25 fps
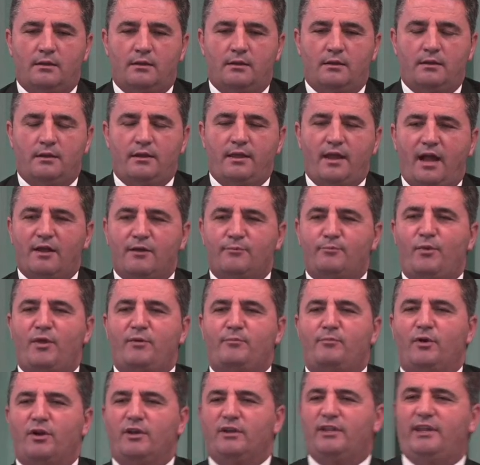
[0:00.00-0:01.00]
Young
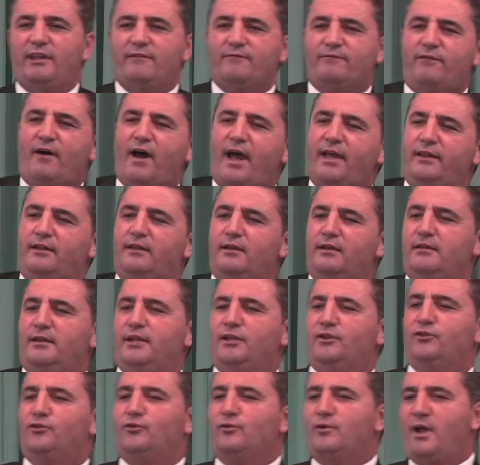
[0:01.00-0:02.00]
people divided
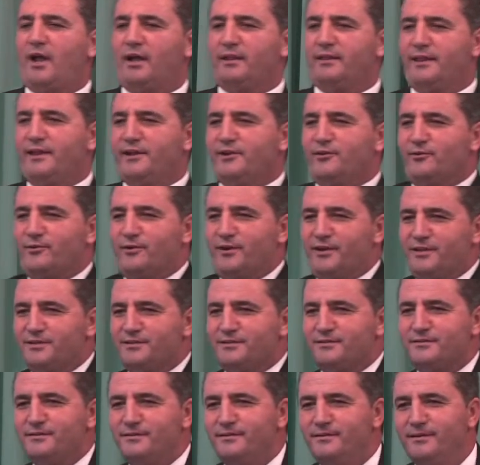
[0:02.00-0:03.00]
into categories.